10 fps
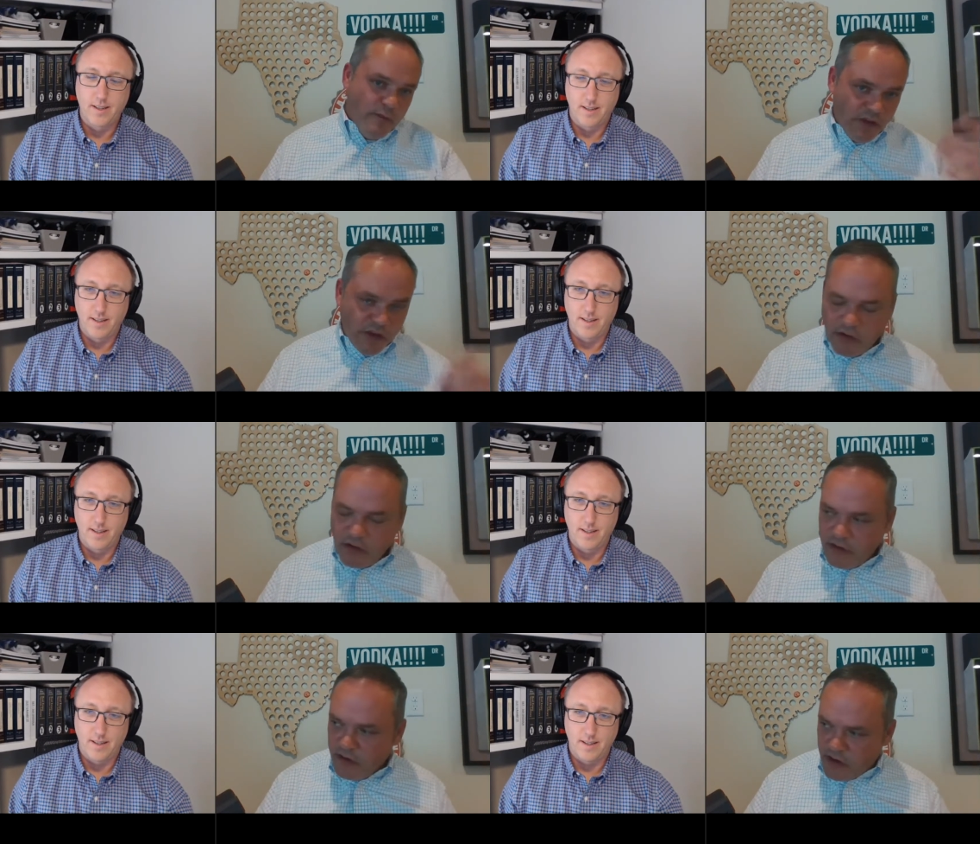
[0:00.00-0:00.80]
Speaker 1: you mentioned
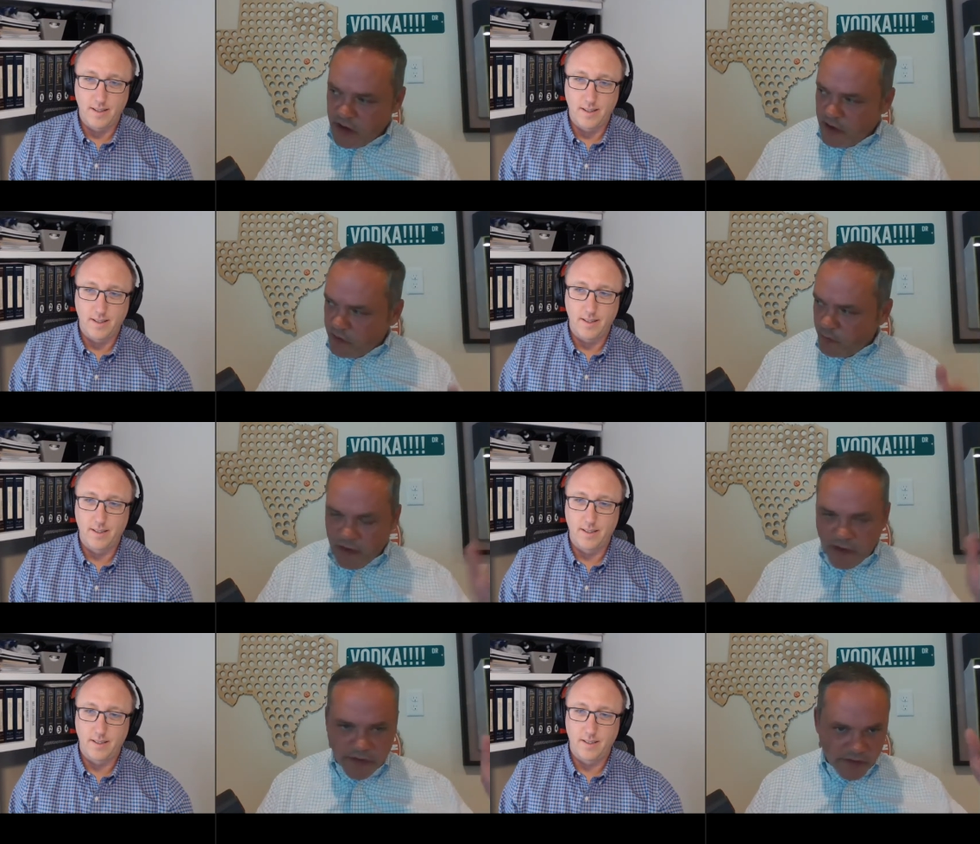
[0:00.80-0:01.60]
earlier, your cousin's
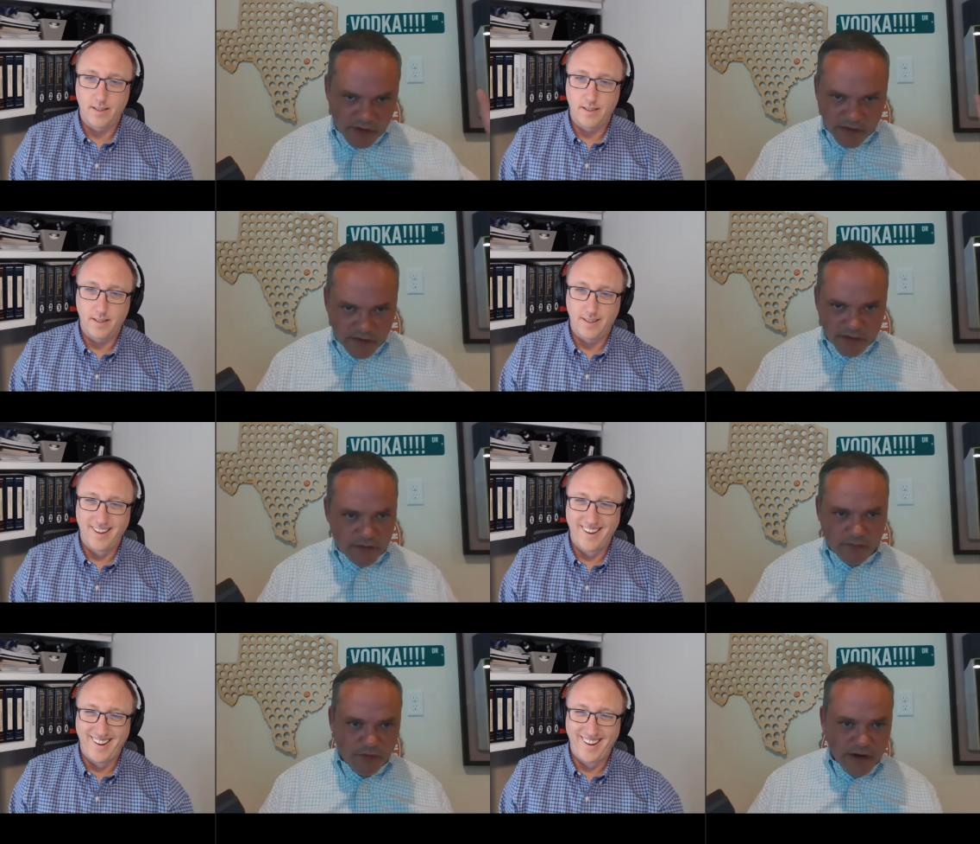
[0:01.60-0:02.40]
brother's cousin's
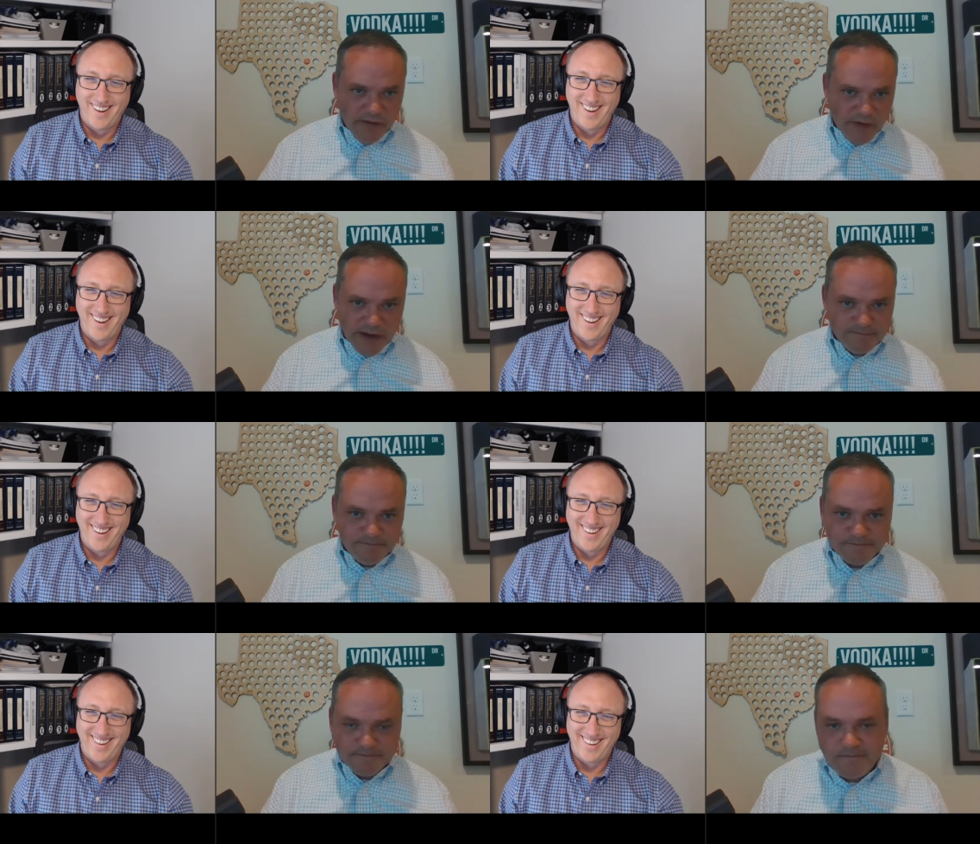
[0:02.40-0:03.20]
friend, right?
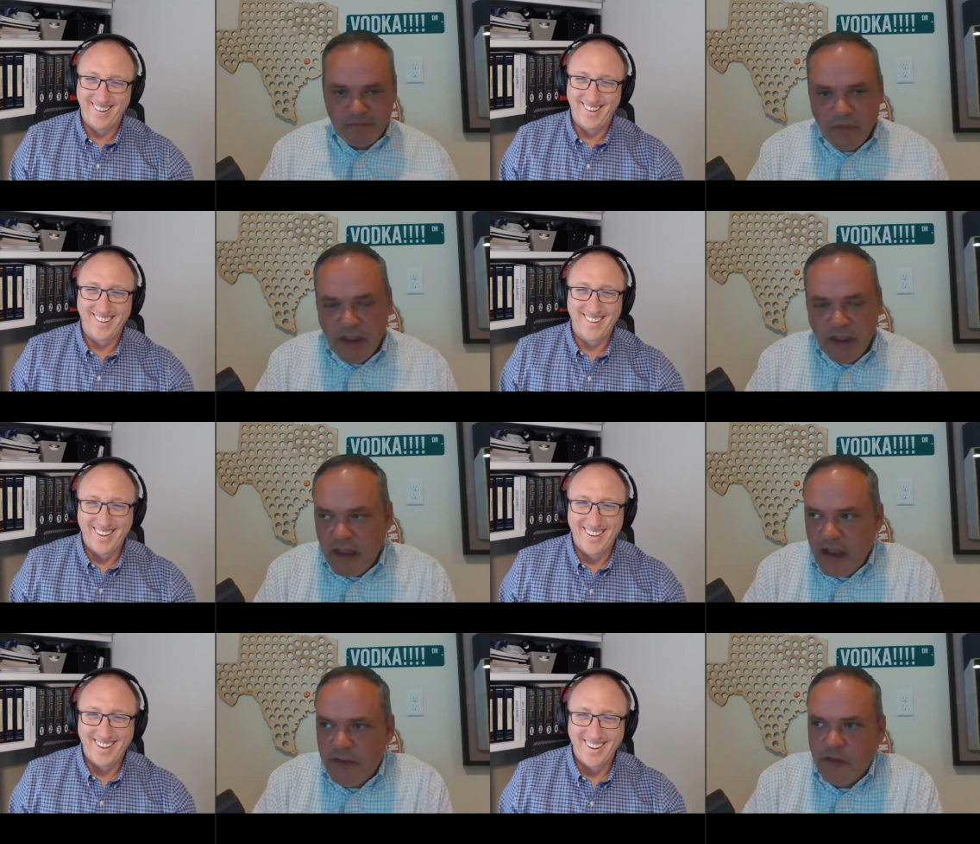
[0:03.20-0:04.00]
And,
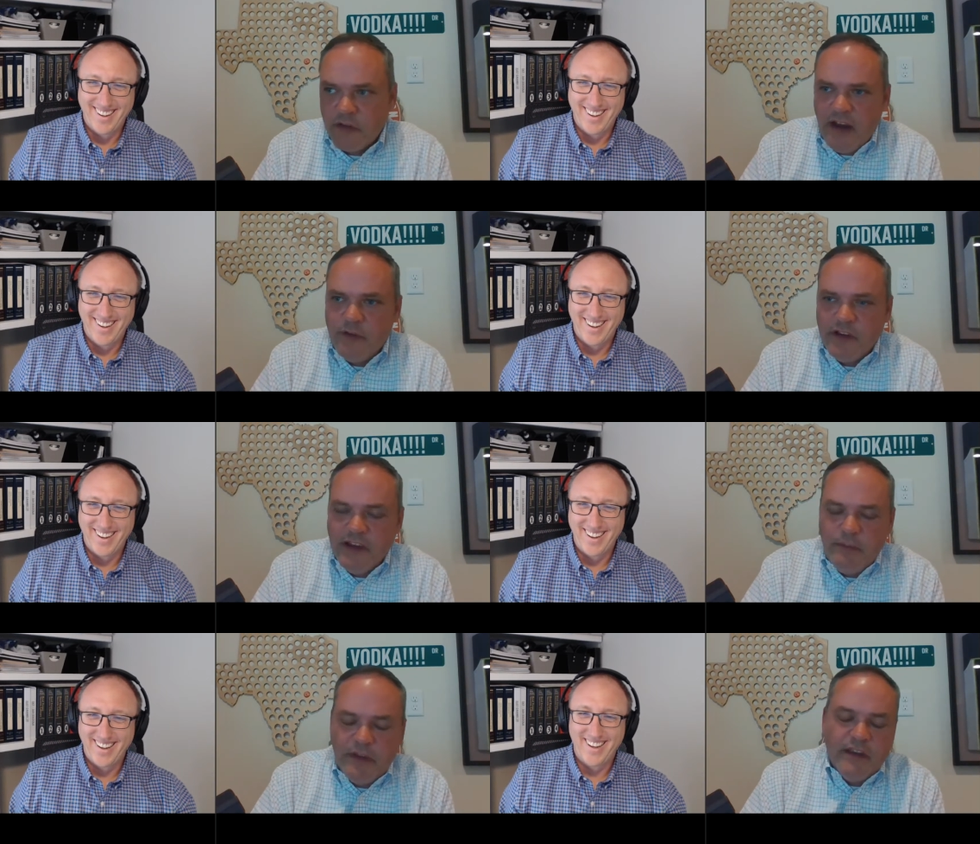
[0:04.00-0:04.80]
and there's kind of a
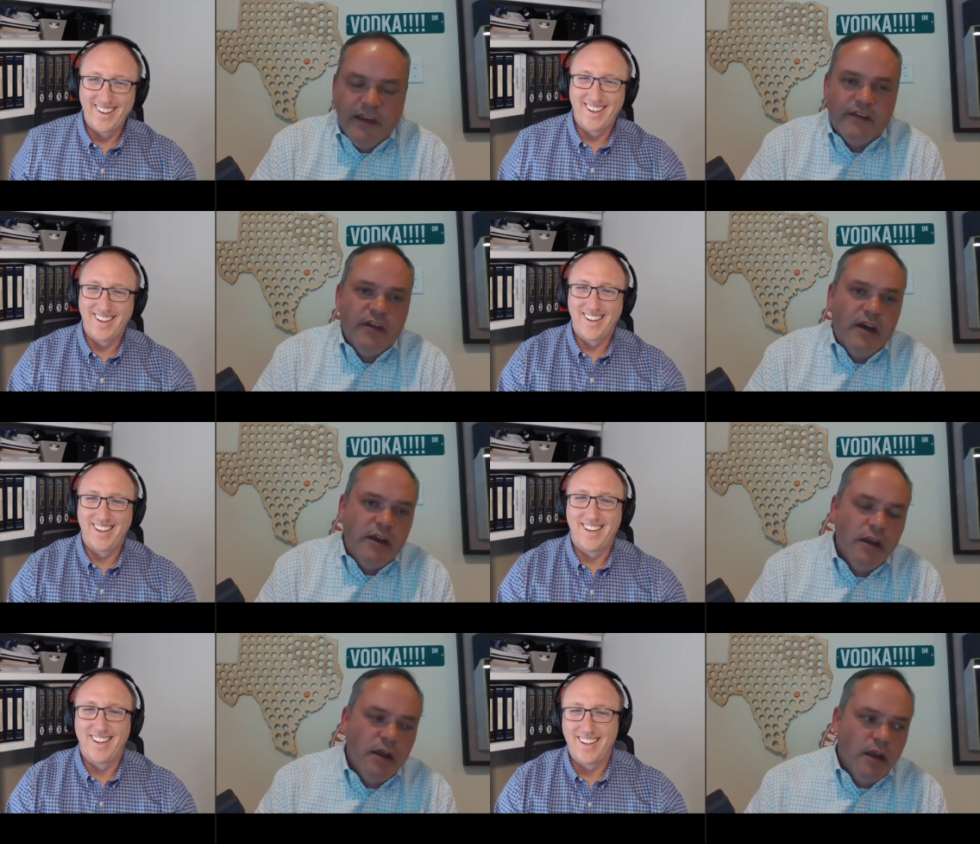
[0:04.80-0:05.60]
litmus test on
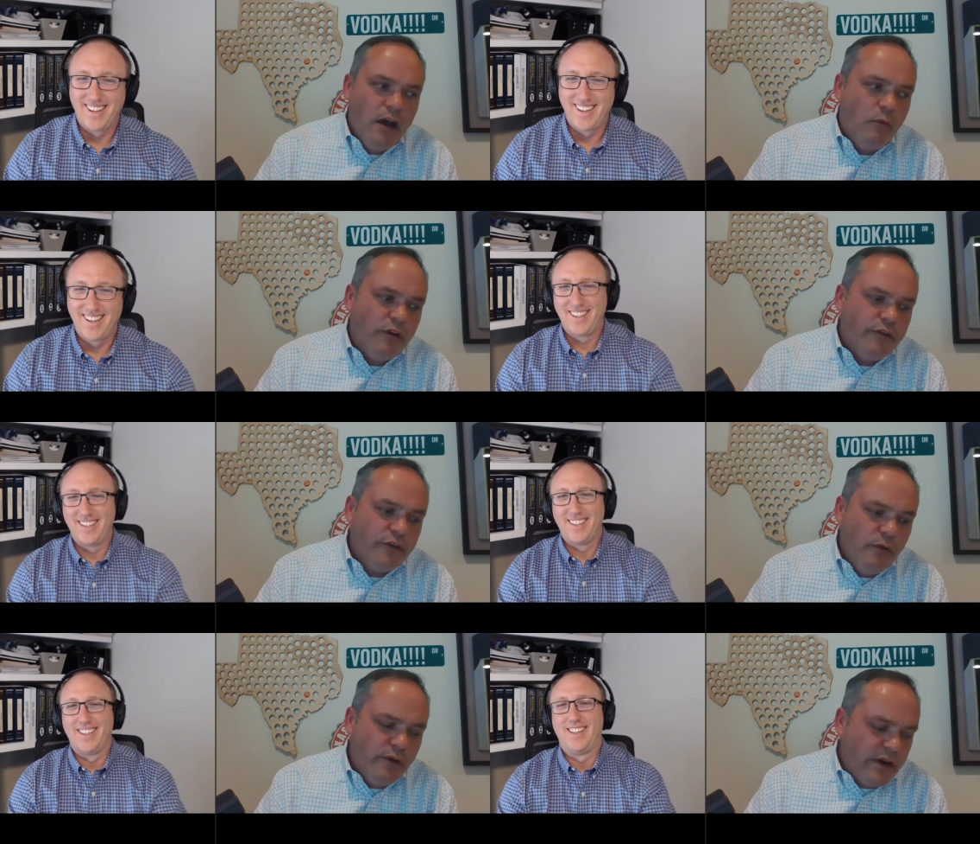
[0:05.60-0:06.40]
on what they're
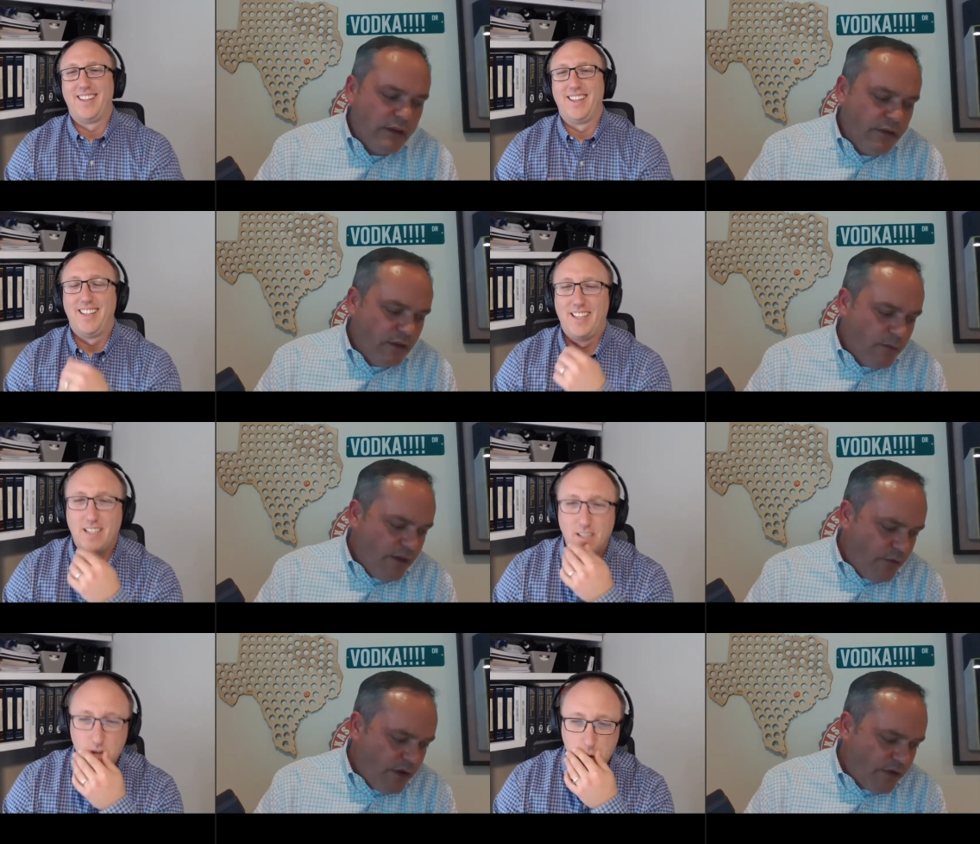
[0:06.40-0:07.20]
doing. And I think the best
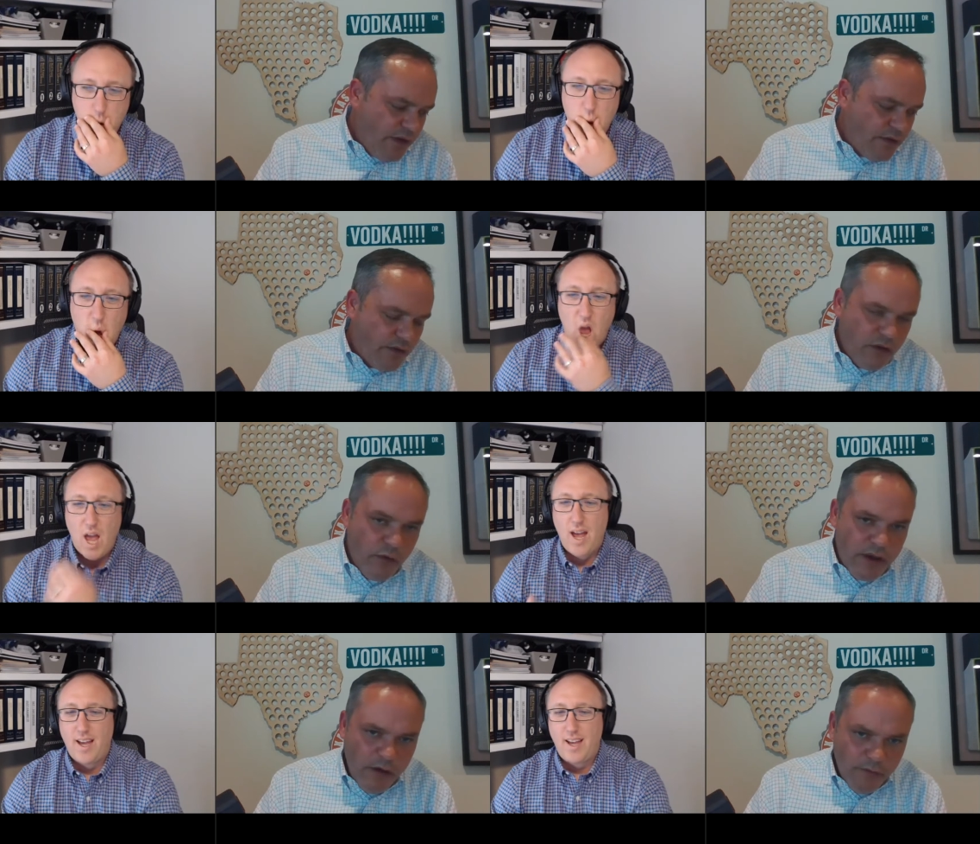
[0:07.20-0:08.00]
way to say is you
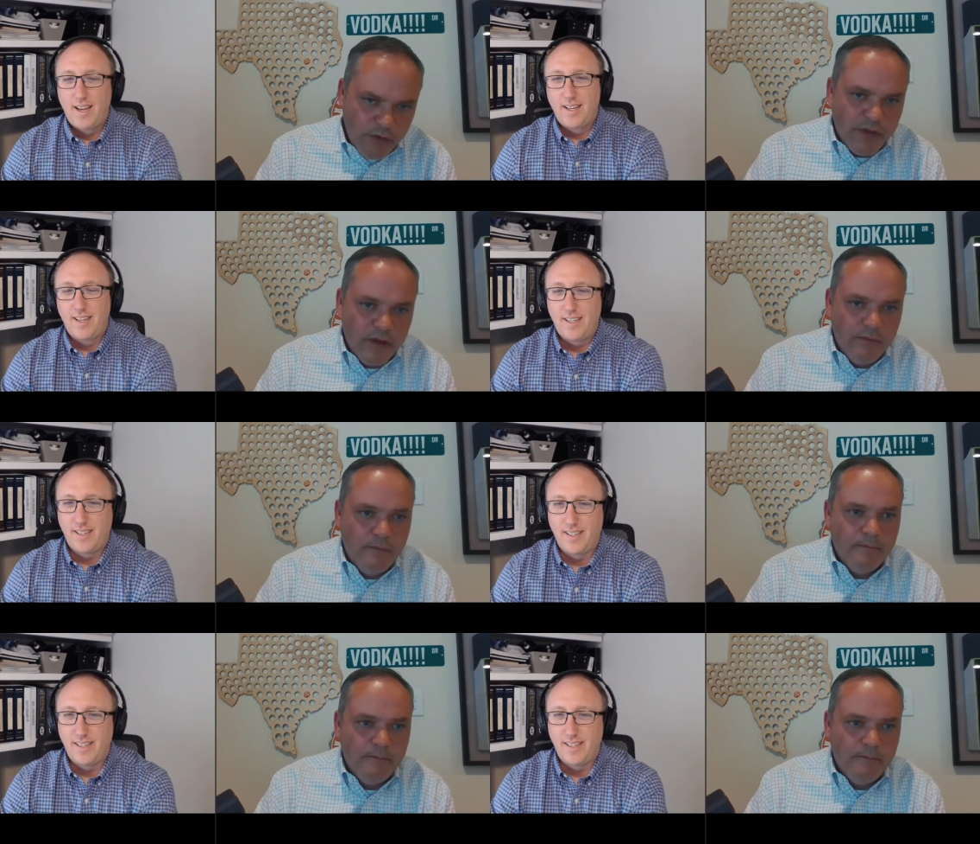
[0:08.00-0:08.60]
interview them.